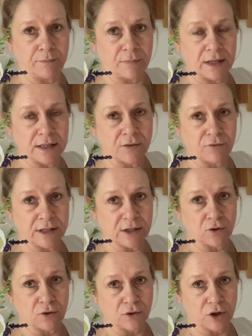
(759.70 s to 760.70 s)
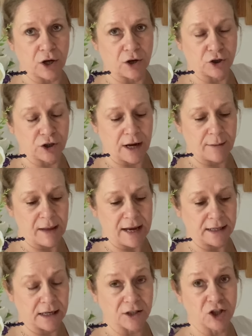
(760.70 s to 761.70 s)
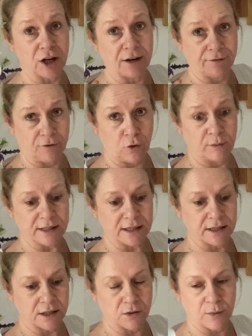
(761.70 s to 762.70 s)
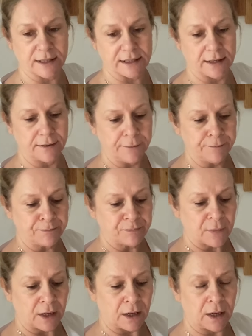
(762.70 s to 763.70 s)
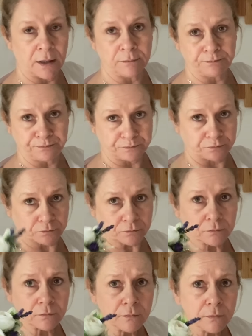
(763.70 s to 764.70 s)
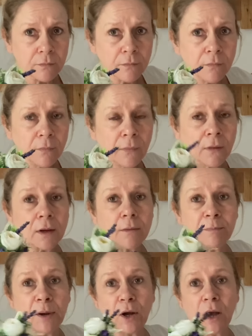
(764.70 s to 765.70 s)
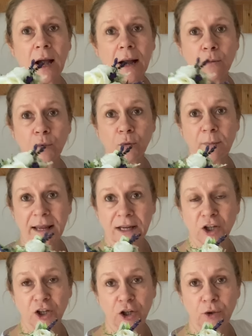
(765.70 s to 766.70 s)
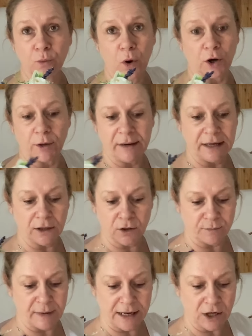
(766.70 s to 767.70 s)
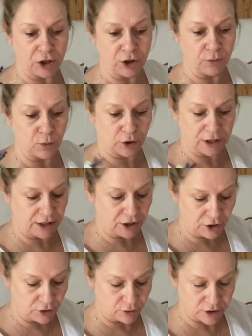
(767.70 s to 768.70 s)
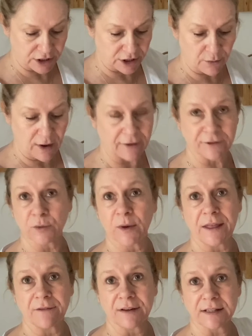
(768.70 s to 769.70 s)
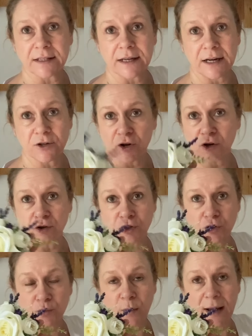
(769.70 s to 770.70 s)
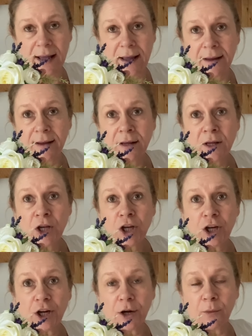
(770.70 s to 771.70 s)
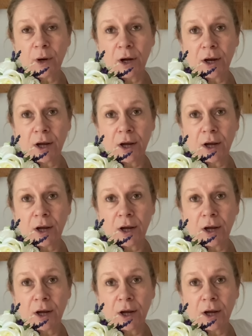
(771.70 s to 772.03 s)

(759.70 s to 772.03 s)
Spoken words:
this wrist corsage that I made last year for my sister's wedding. But I will make a new one. I mean, I could make a new one in nude. I don't have to wear the fascinator. I could just wear, you know,